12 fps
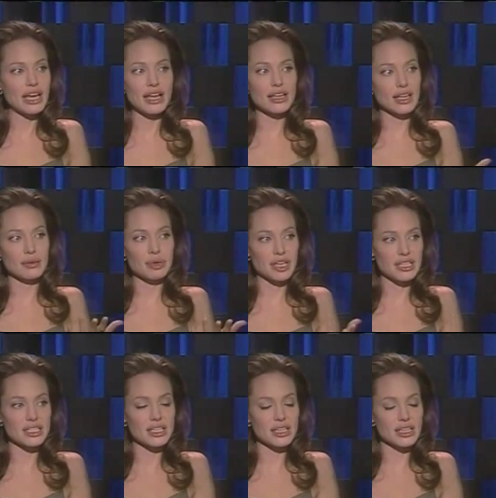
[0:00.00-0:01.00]
But again, like
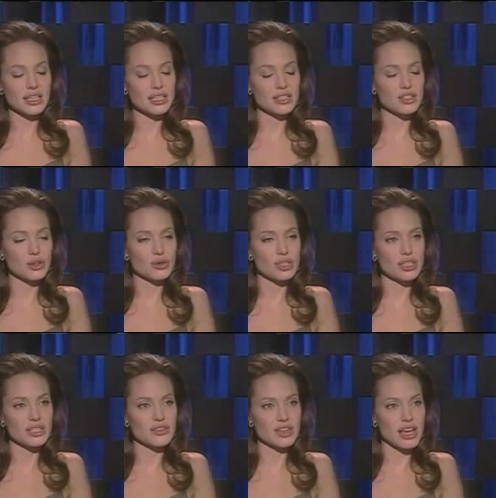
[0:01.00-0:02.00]
because he is so
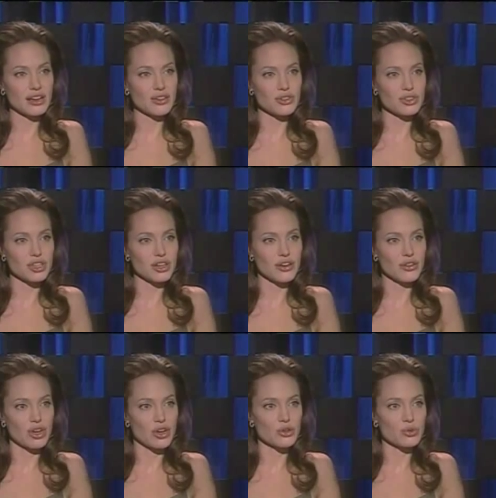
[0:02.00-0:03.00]
sensitive to actors, De
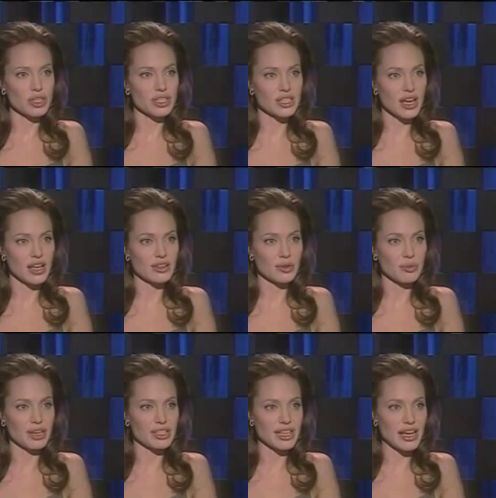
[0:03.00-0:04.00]
Niro knows when he's got the
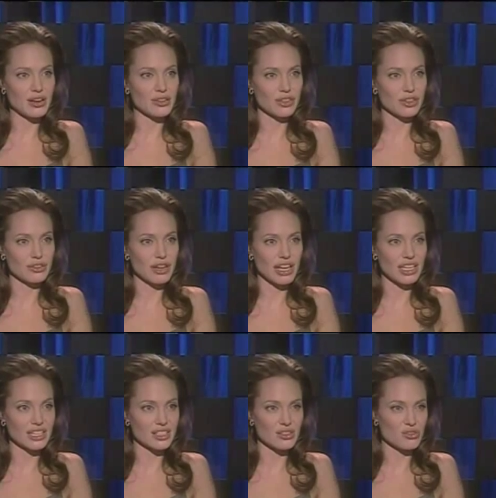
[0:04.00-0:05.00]
best out of you, and
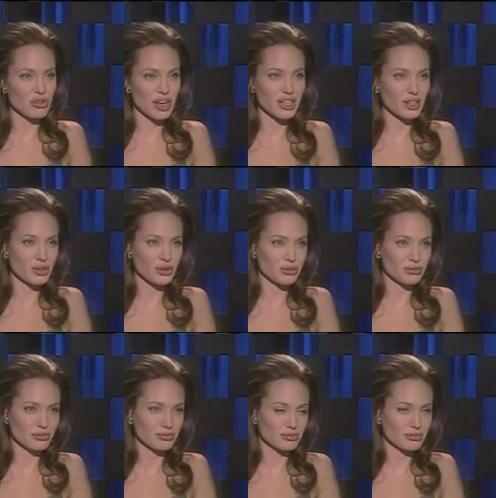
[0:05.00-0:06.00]
he doesn't drain you
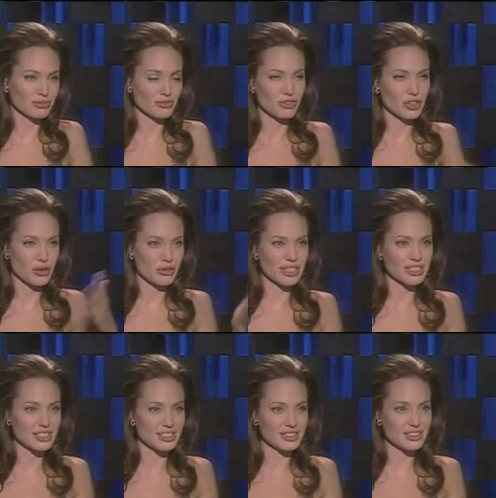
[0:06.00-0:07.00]
for no
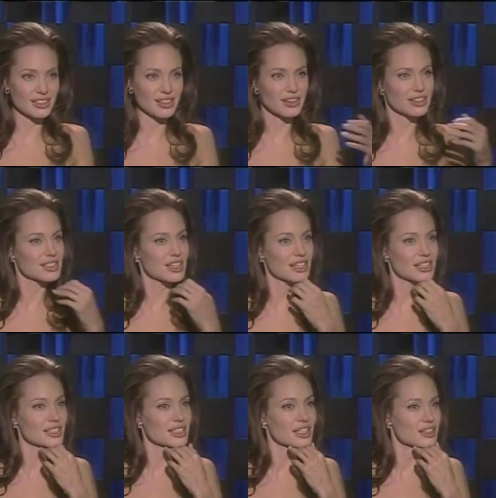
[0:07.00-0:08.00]
reason. He's not
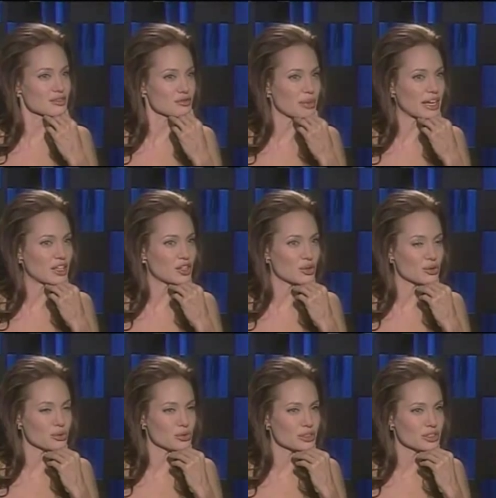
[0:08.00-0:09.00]
going to kind of make
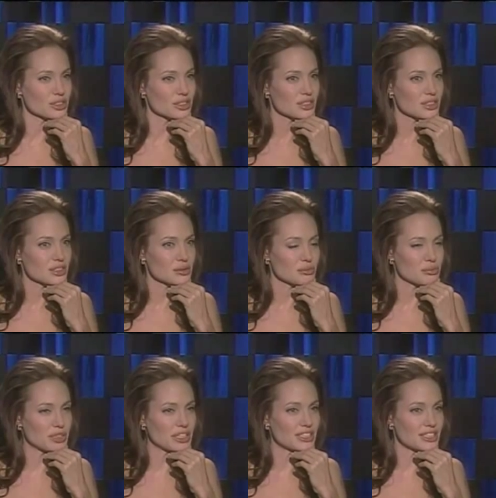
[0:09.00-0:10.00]
you
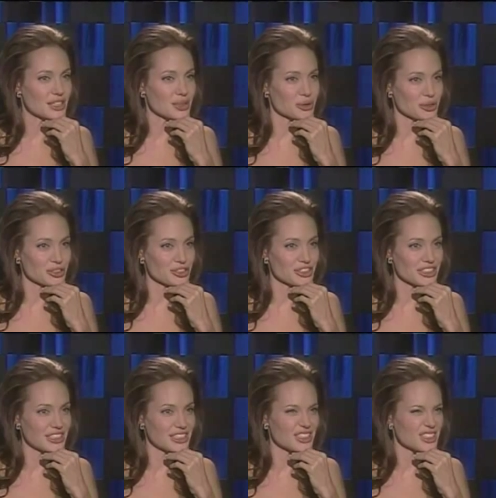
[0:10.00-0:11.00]
beat a dead horse,
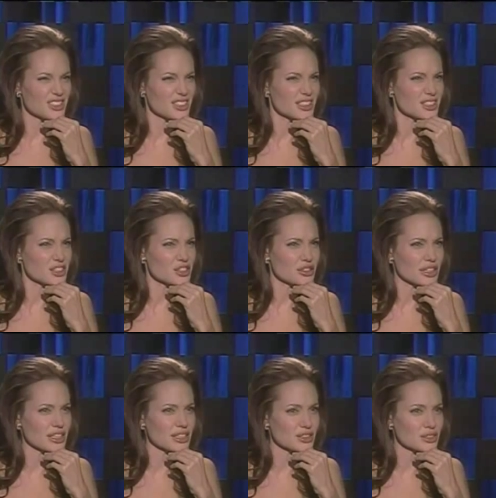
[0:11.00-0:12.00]
and he doesn't do
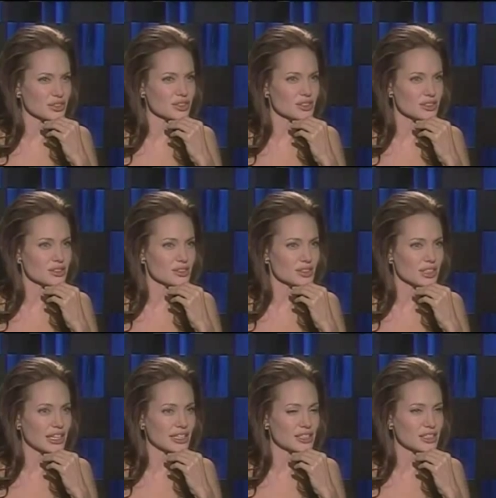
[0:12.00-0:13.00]
that.
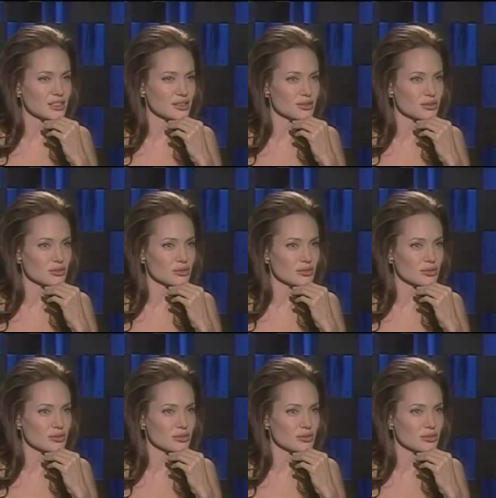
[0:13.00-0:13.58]
He gets it,